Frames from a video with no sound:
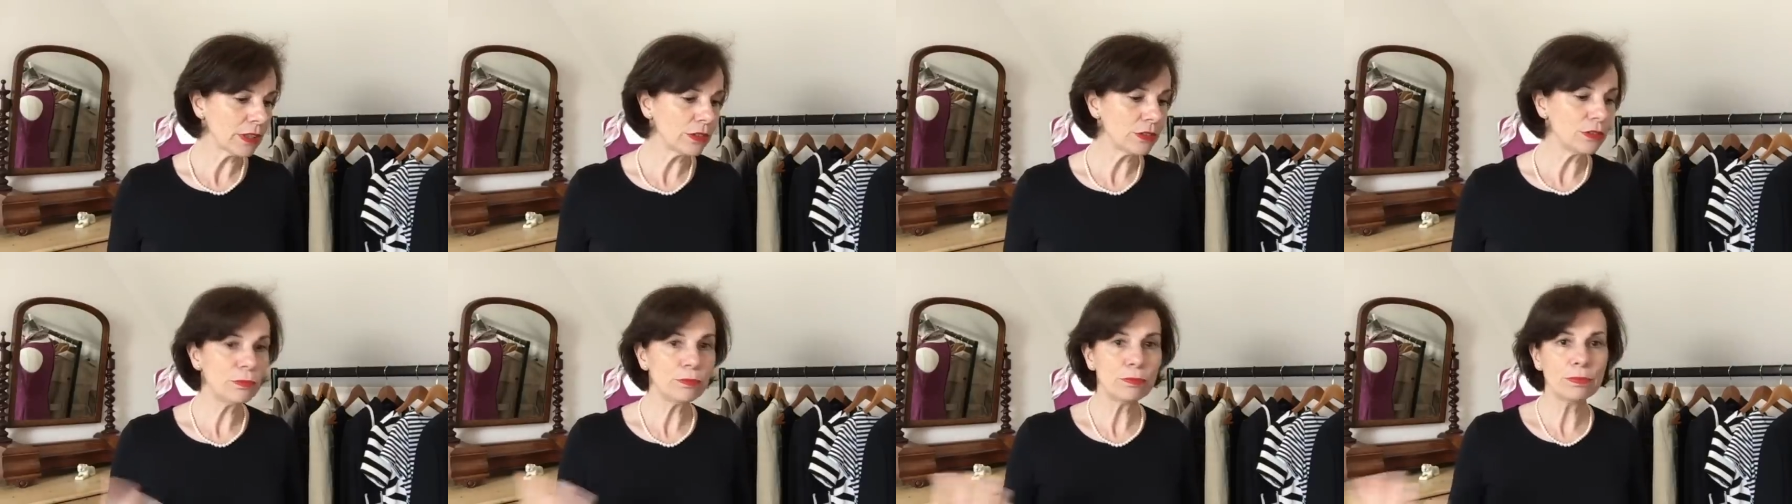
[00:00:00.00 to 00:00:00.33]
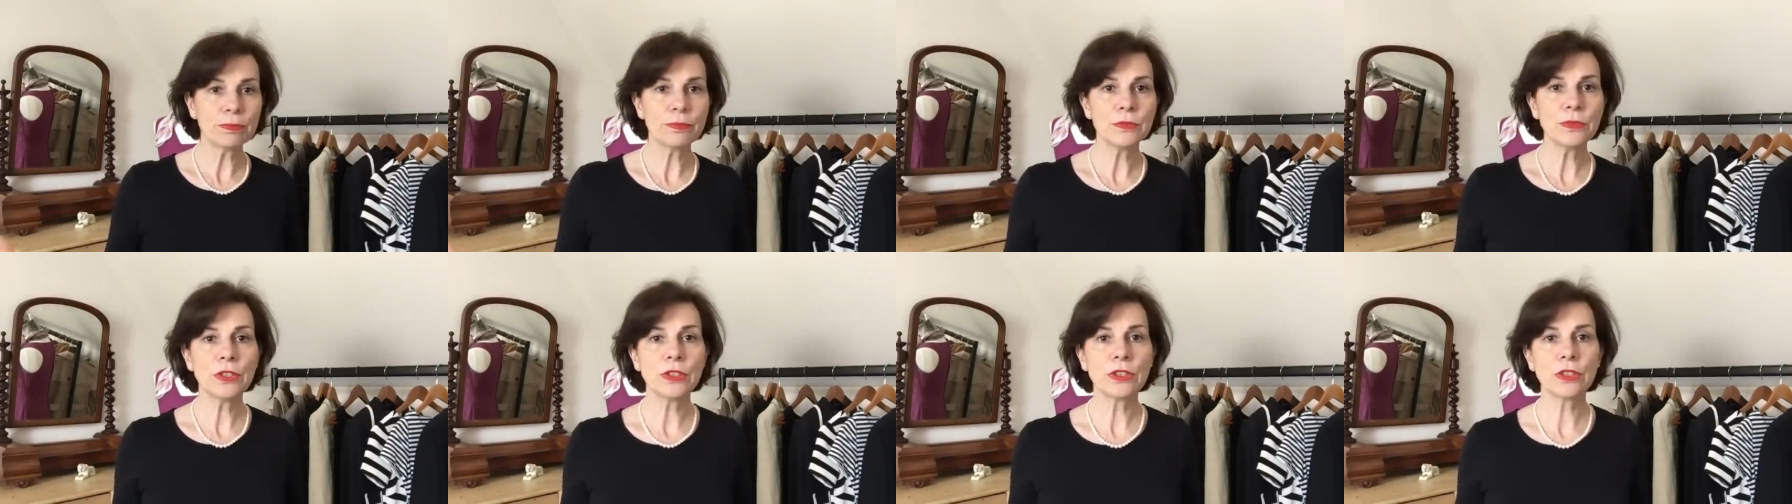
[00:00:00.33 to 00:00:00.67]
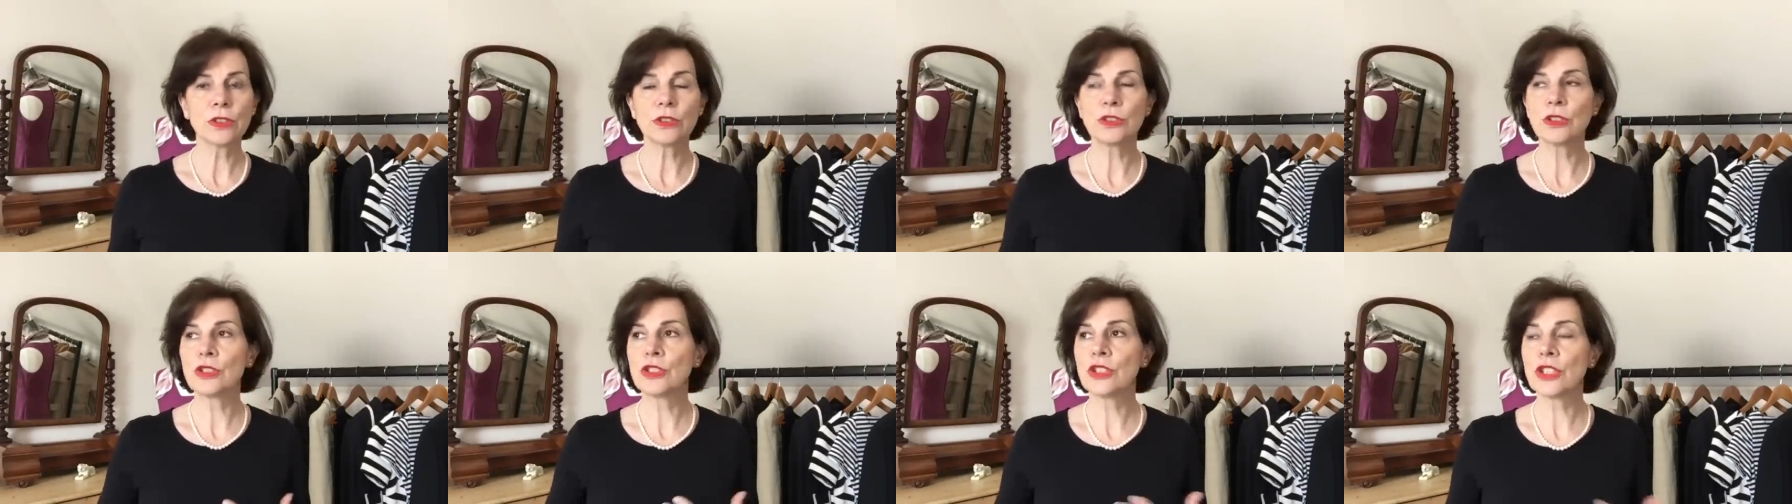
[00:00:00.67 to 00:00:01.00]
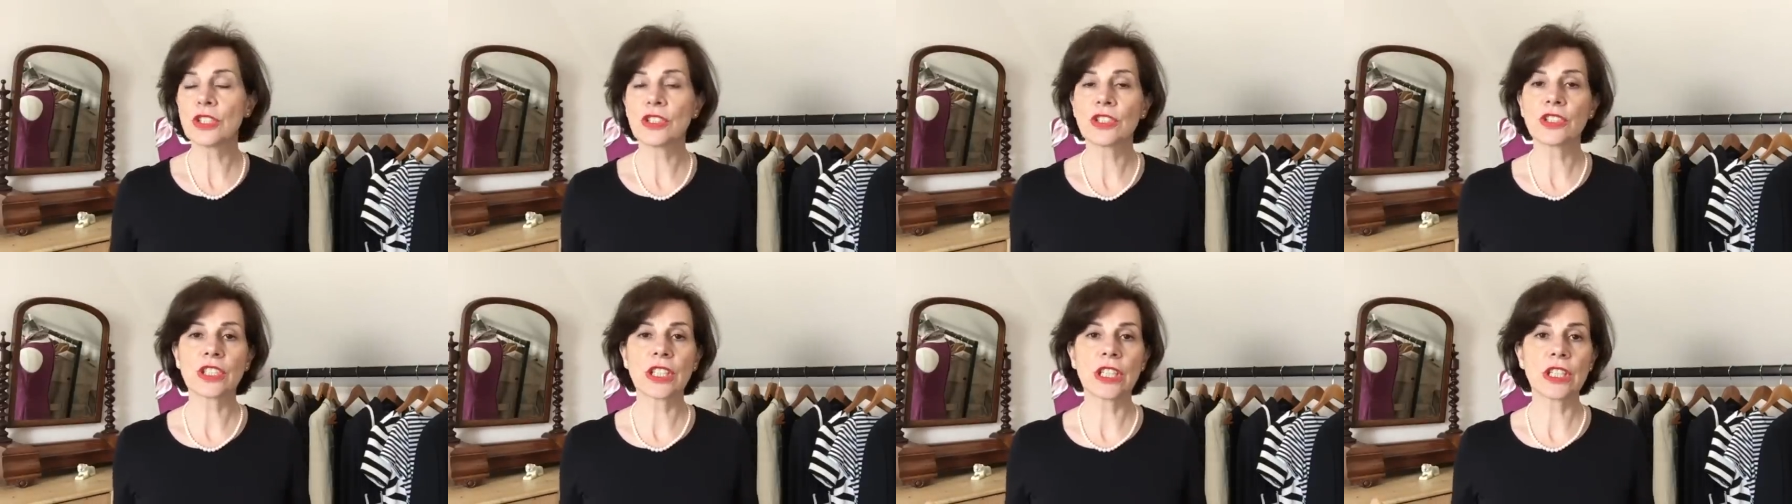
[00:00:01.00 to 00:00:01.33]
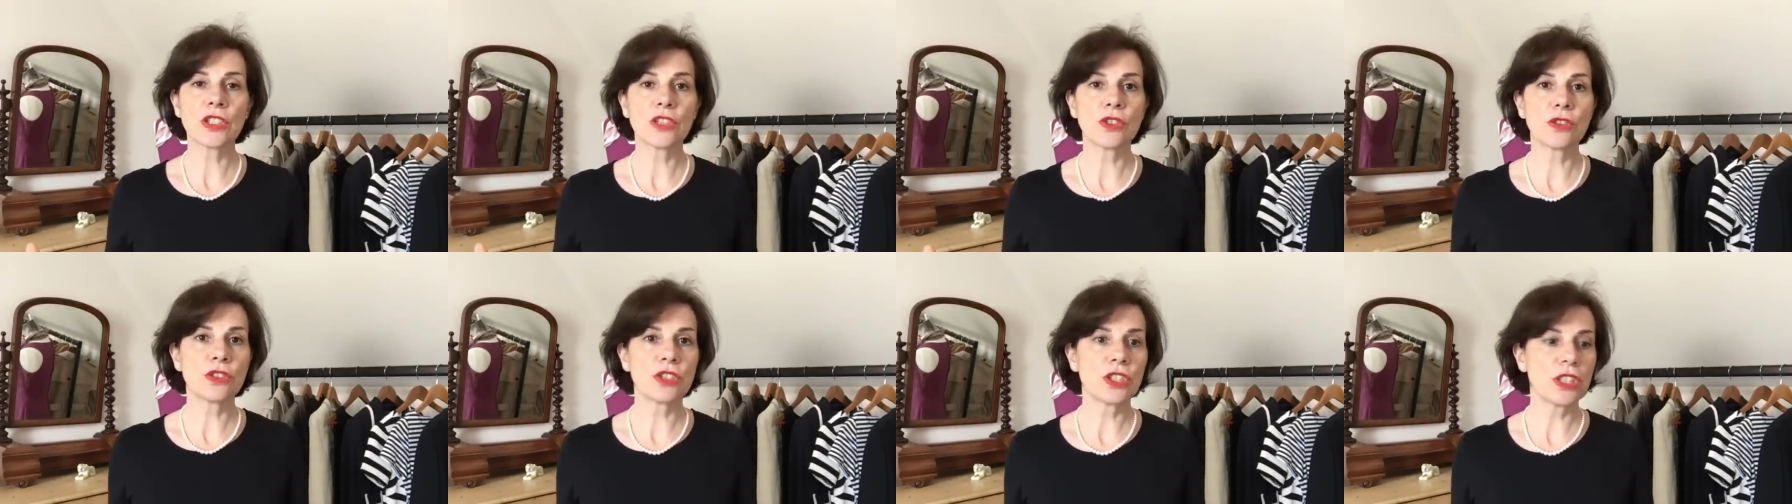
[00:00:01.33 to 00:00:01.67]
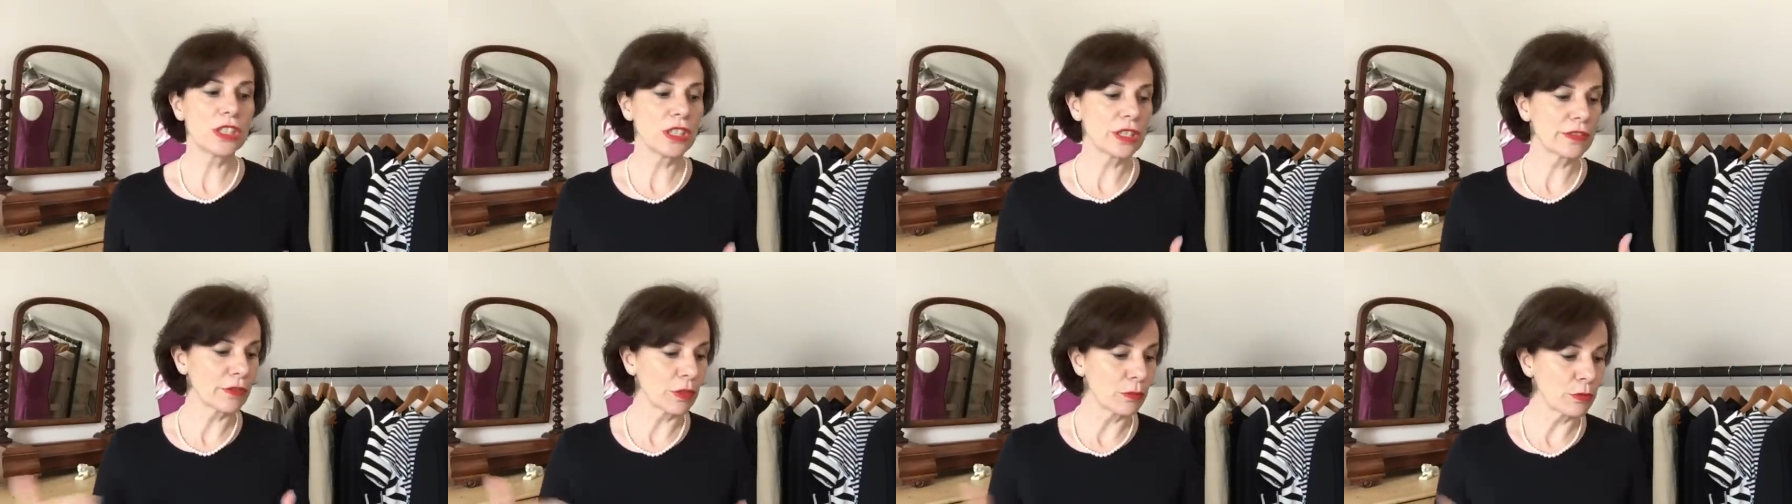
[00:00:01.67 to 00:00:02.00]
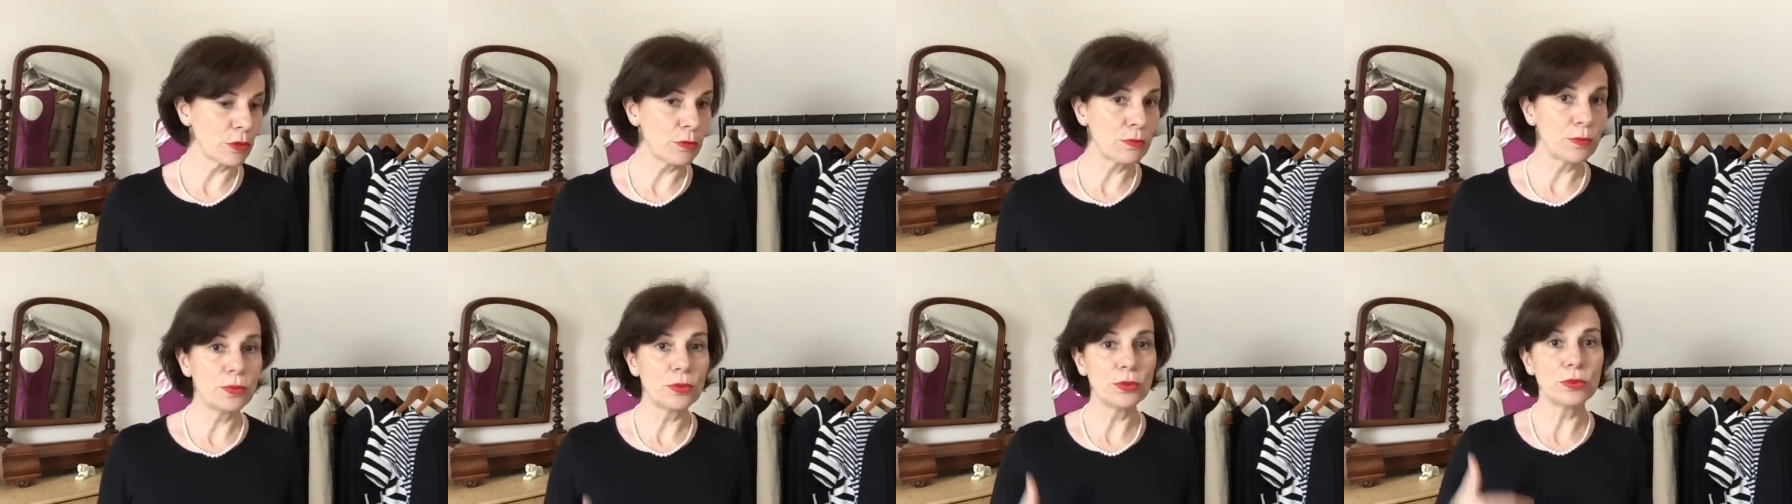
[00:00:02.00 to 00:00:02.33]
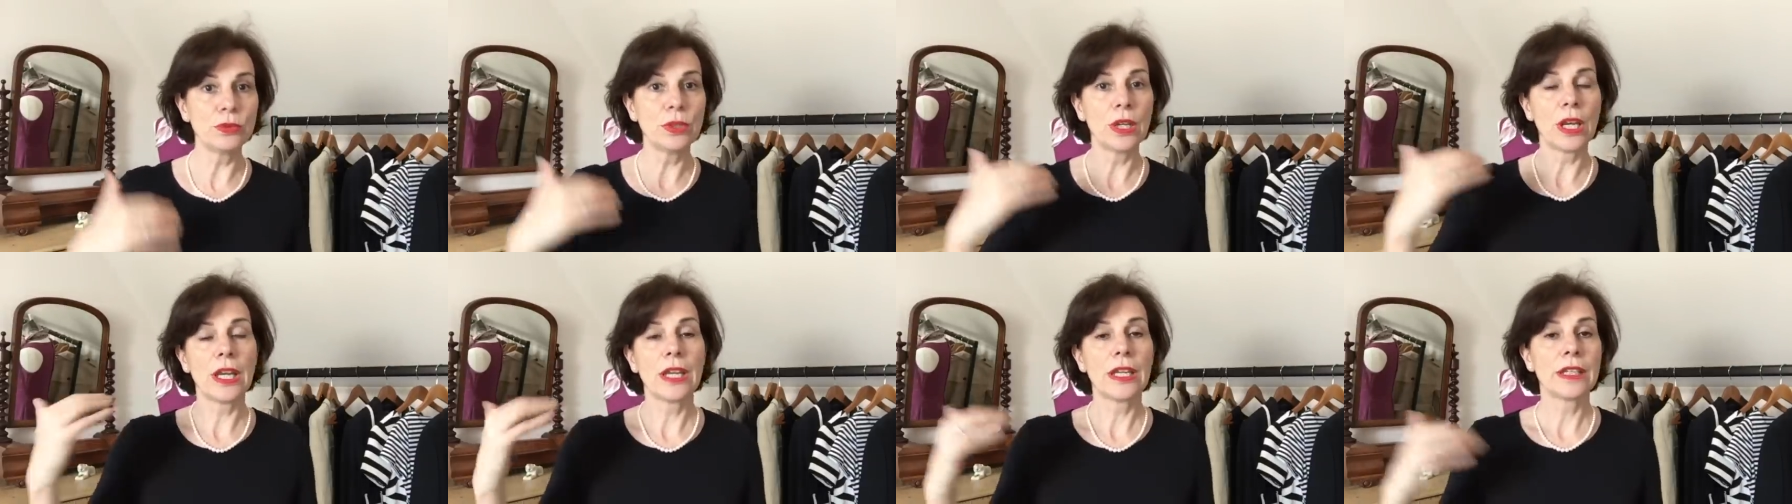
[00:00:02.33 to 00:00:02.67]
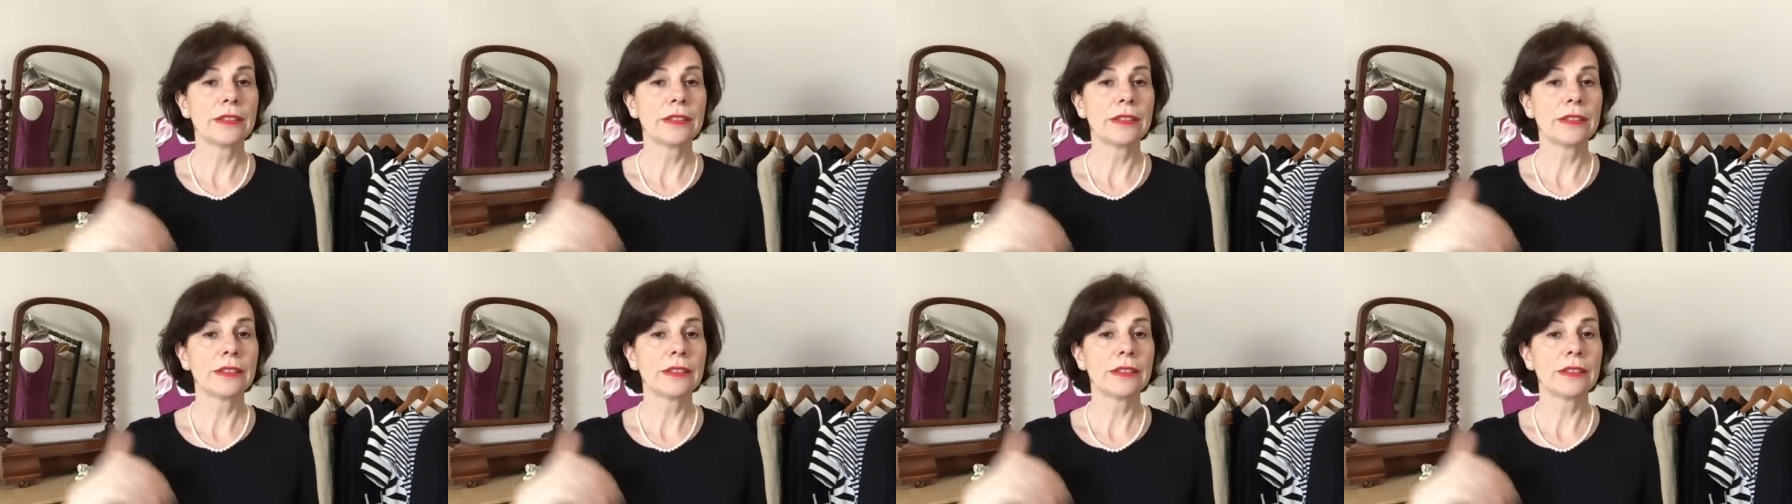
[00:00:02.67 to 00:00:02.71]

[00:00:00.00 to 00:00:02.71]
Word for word: You, you know, you just change your jeans from a blue,